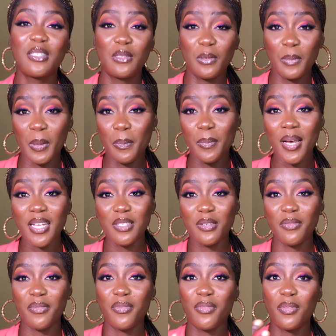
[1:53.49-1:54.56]
to be part
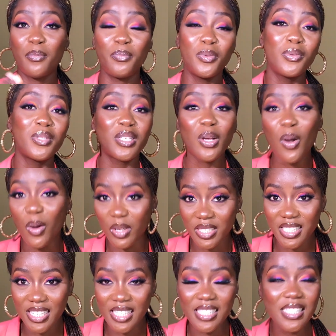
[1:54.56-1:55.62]
of the beauty
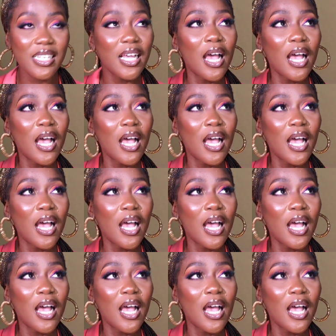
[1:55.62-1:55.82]
content.